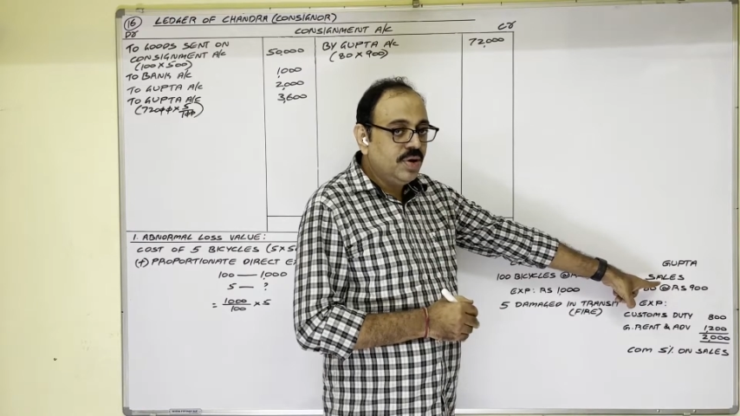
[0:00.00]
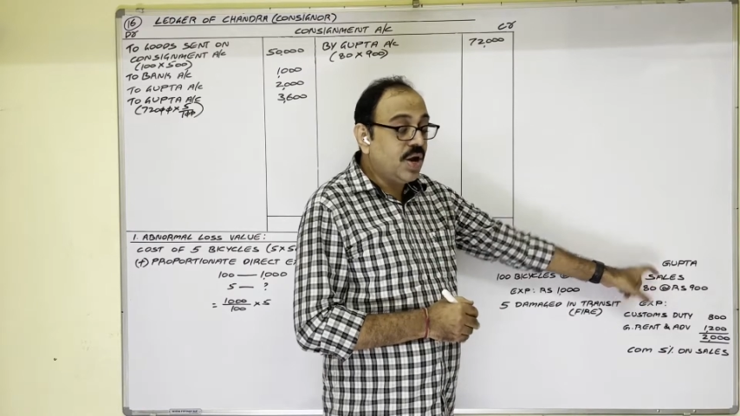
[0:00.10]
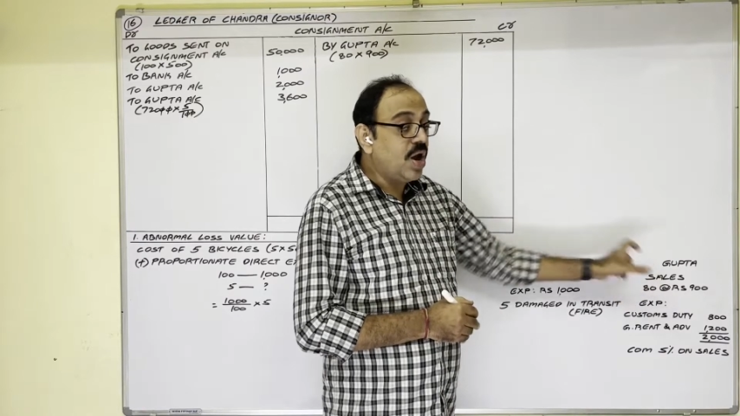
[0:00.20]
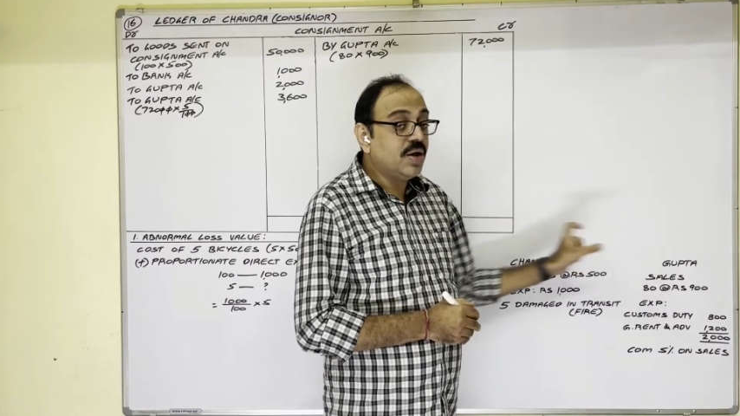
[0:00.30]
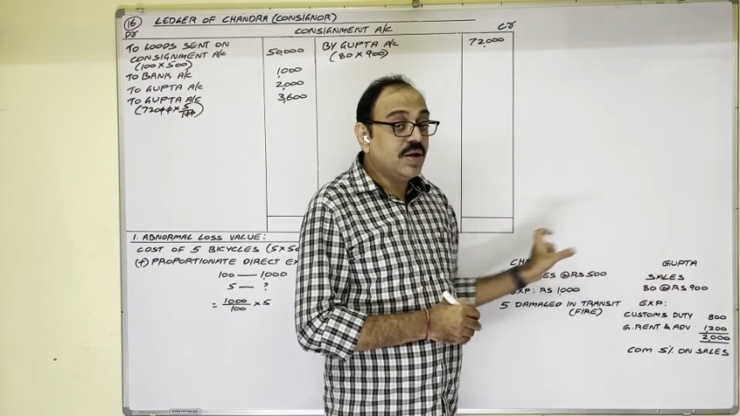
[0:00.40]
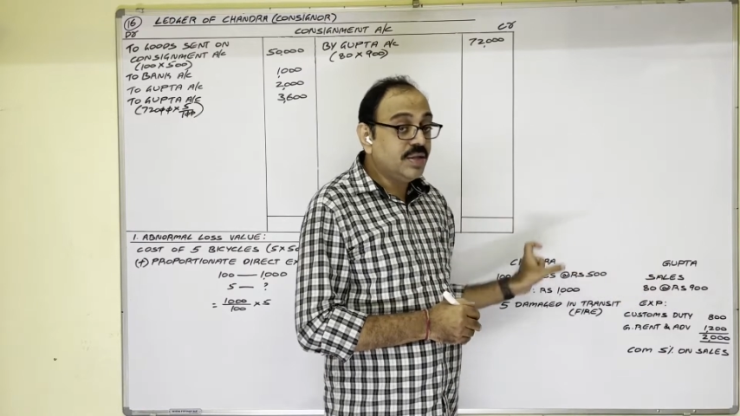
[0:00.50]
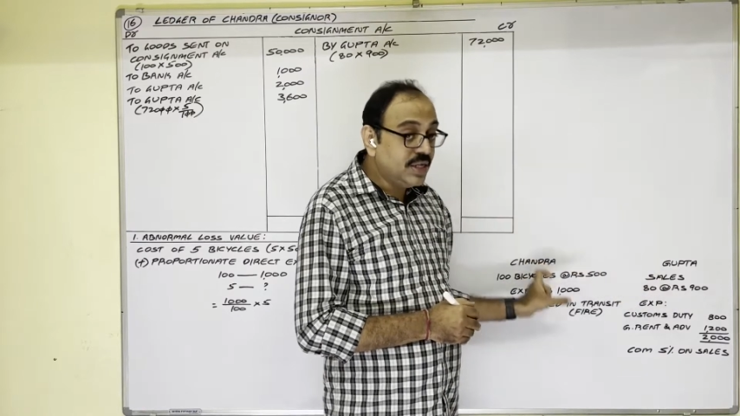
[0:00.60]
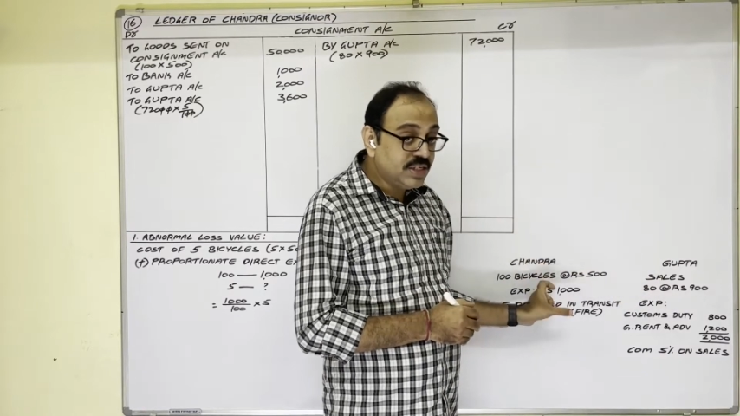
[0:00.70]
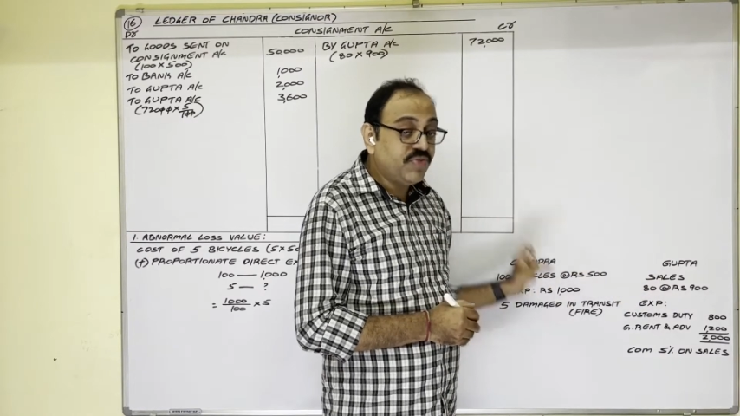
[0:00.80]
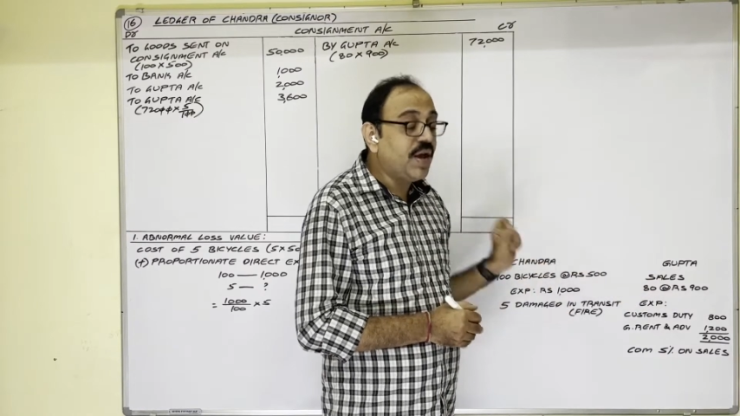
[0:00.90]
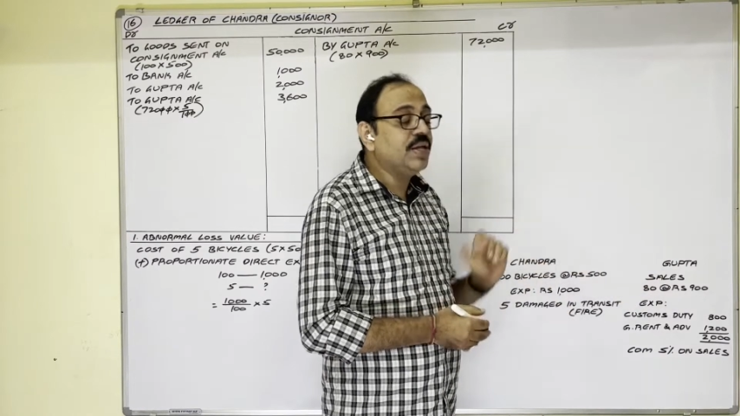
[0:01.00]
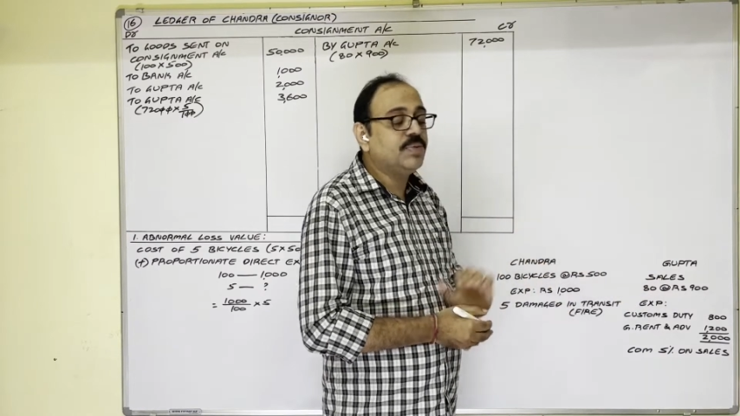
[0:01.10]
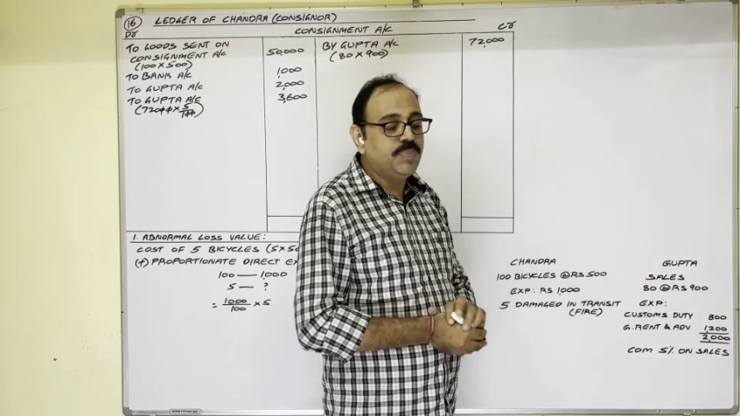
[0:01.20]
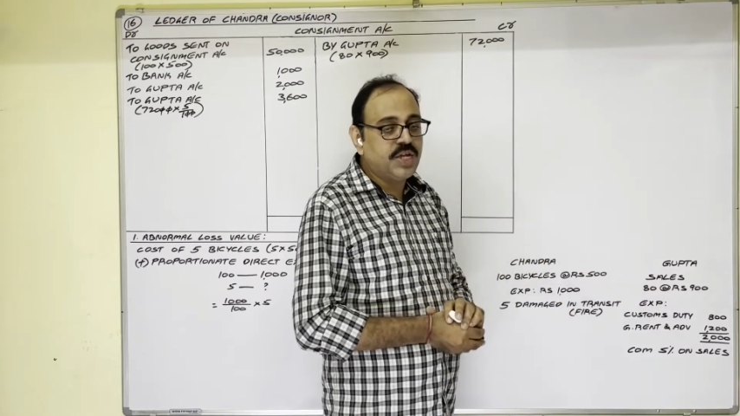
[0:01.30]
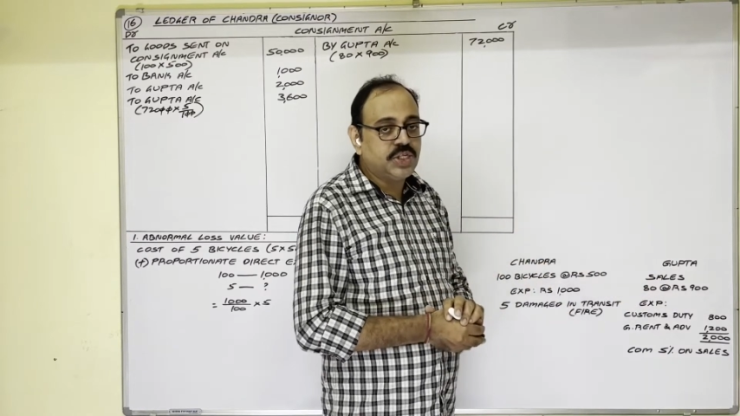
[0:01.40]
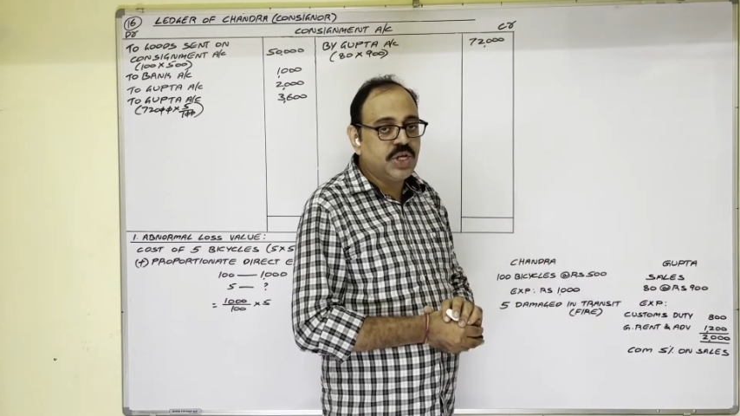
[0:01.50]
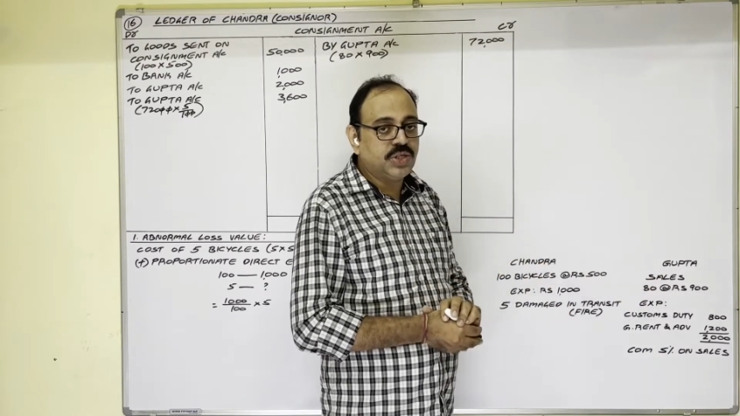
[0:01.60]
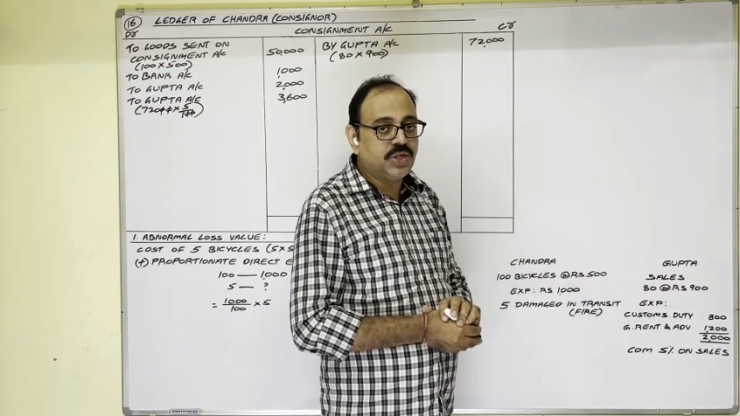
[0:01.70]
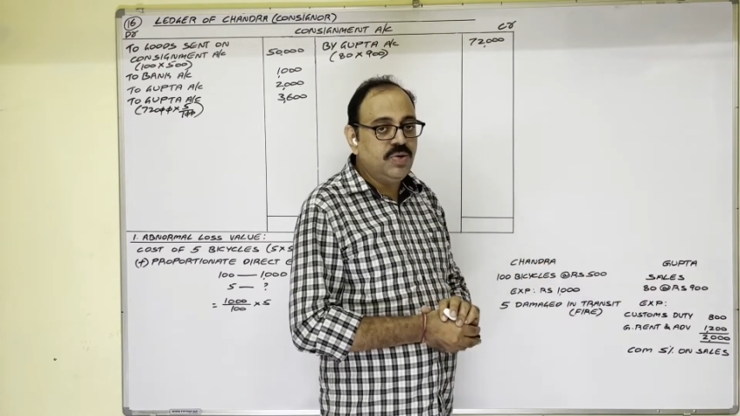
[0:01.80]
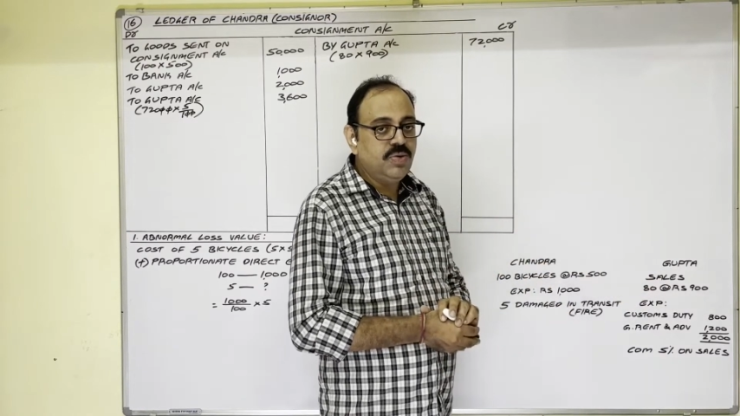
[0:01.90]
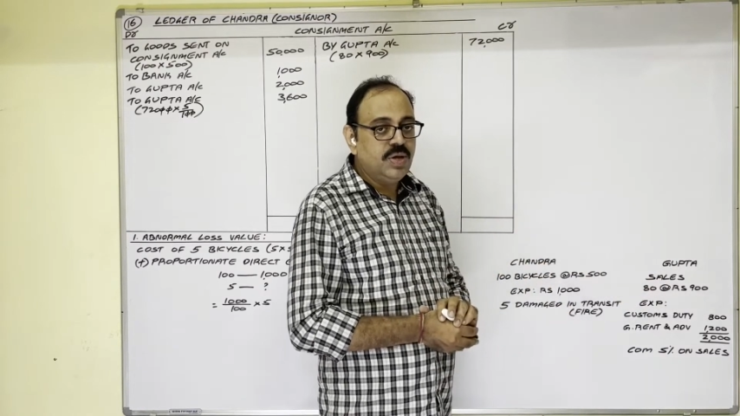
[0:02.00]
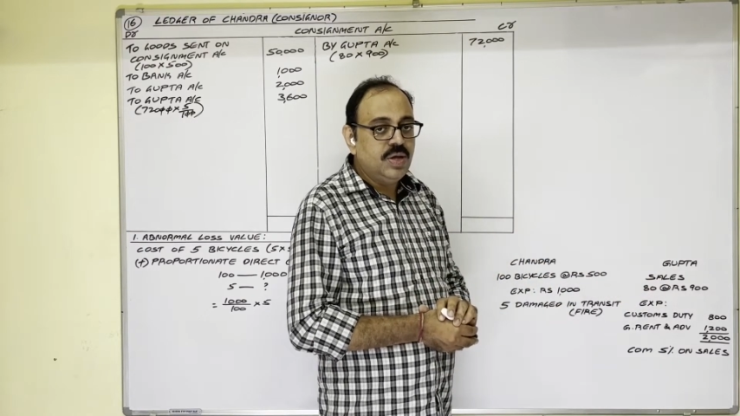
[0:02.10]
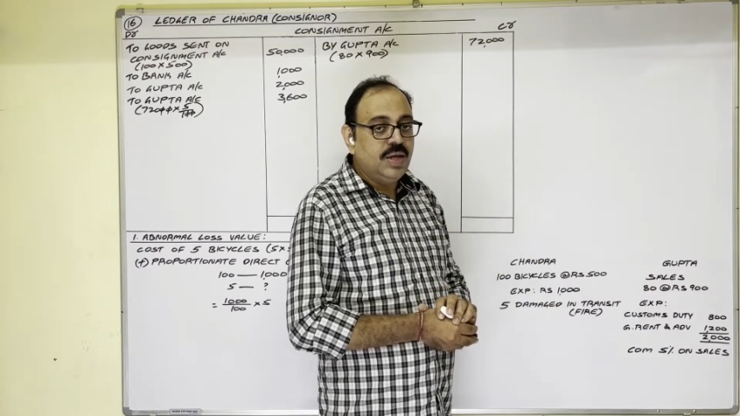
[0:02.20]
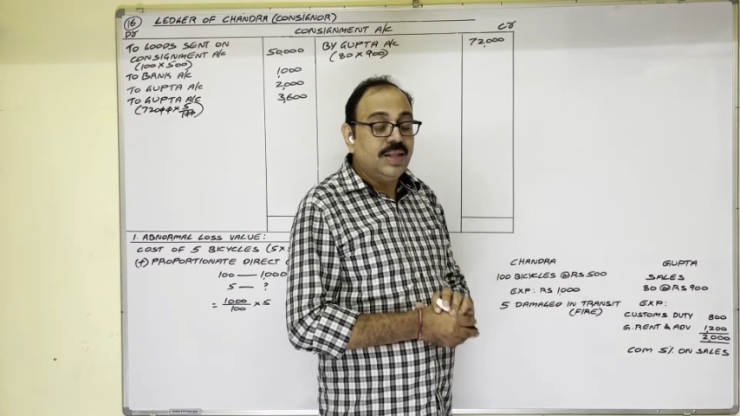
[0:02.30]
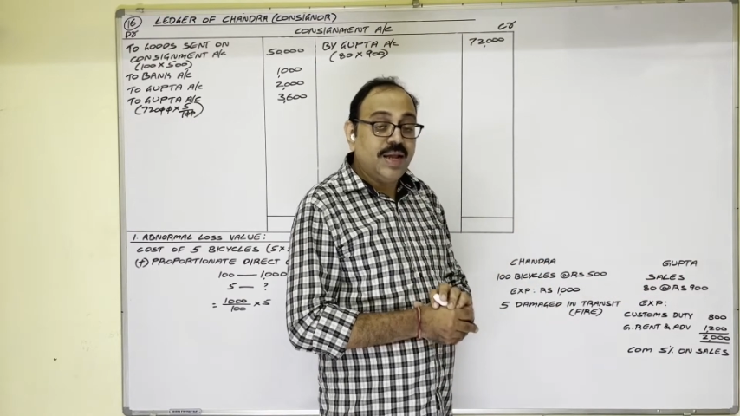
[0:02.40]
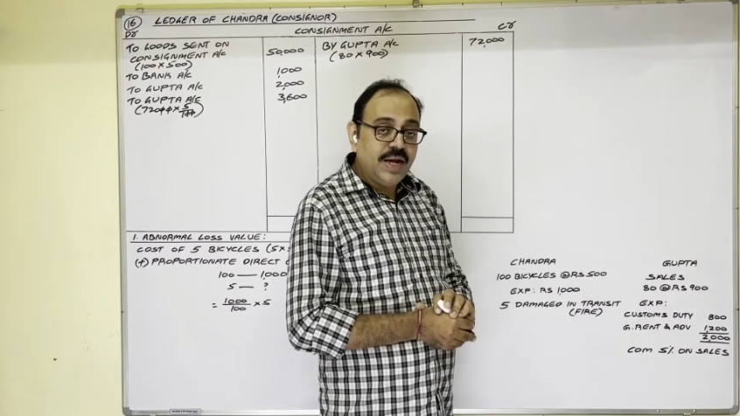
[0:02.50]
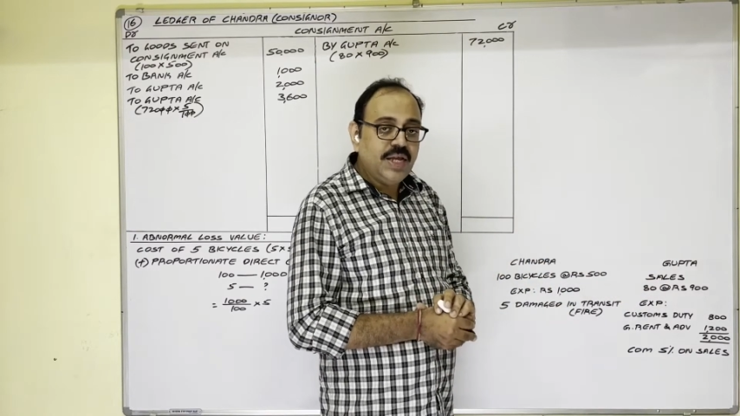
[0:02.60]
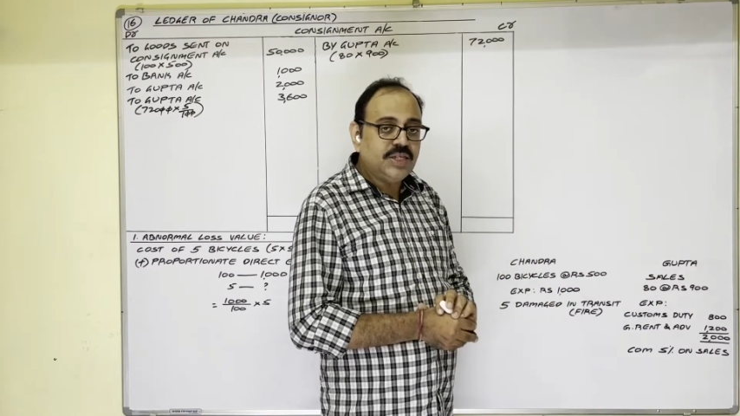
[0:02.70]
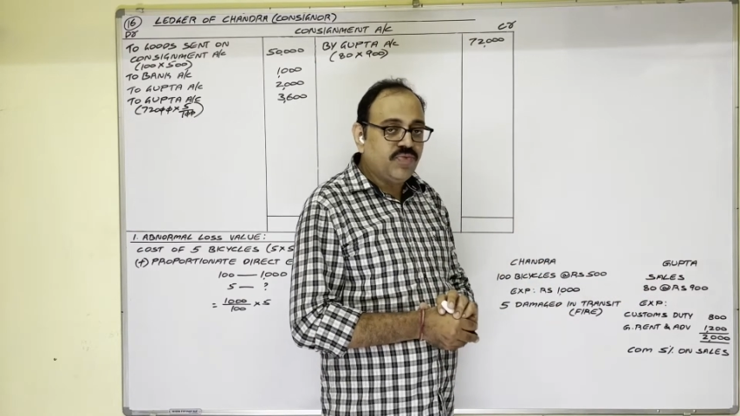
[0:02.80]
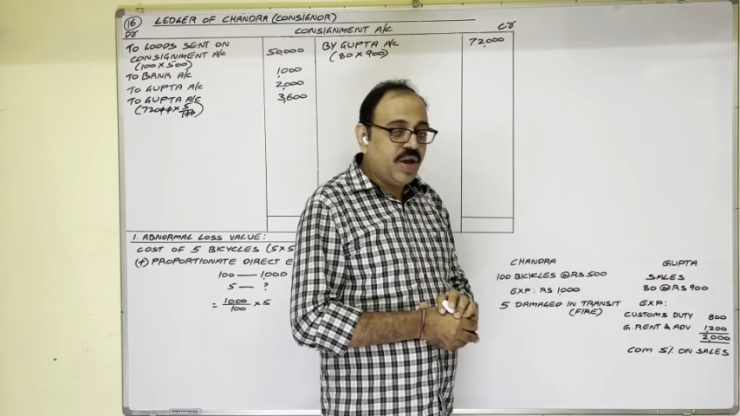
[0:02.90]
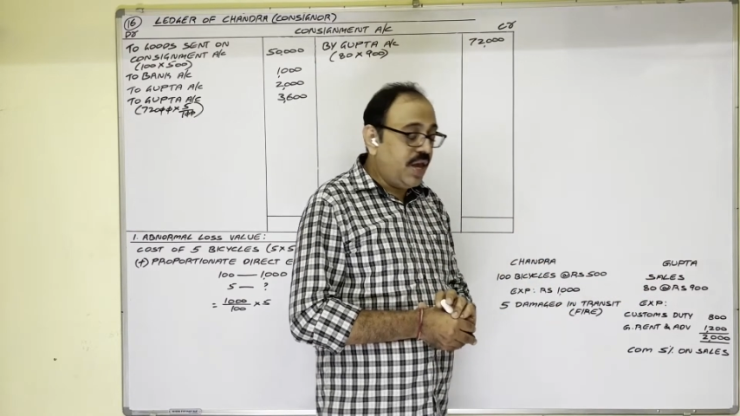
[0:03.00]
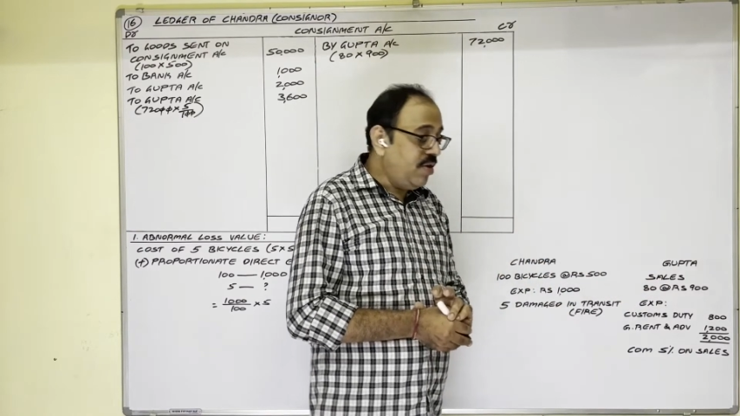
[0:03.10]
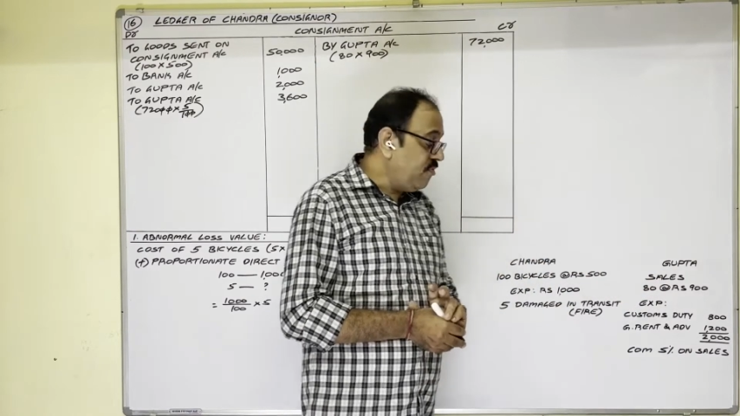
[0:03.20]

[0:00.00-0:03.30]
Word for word: Not on these 5 bicycles, no? That is why